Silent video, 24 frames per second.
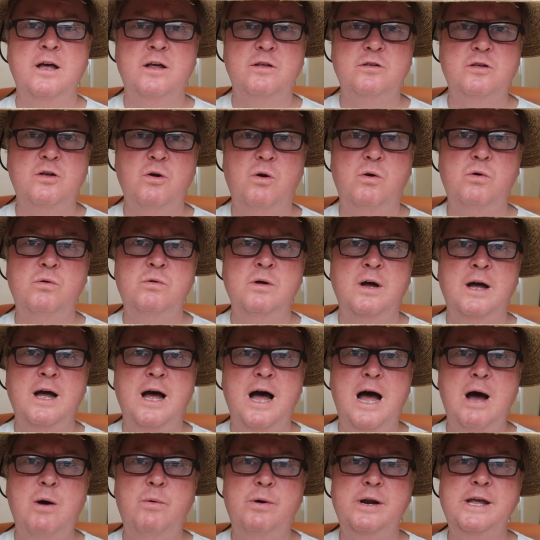So
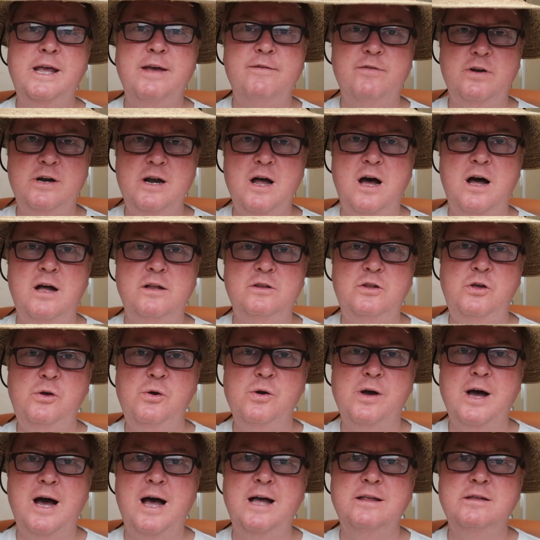I want to give a nod to
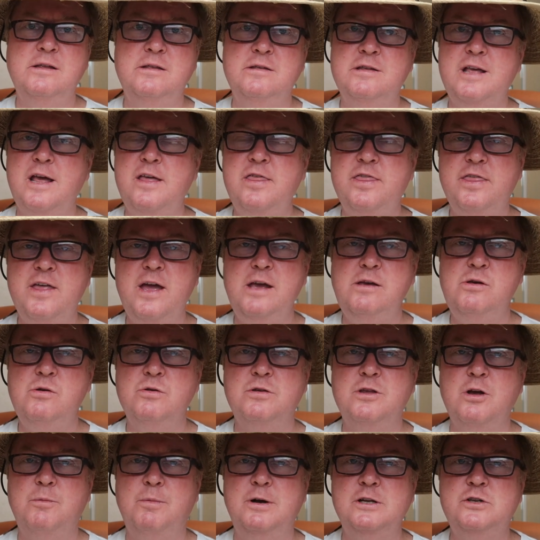you guys and say thank you
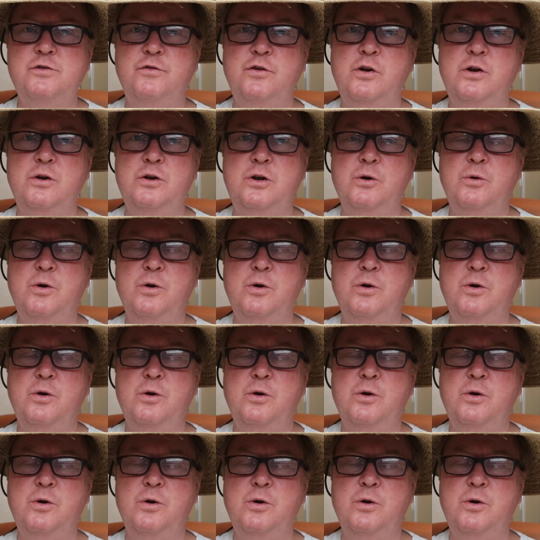so much for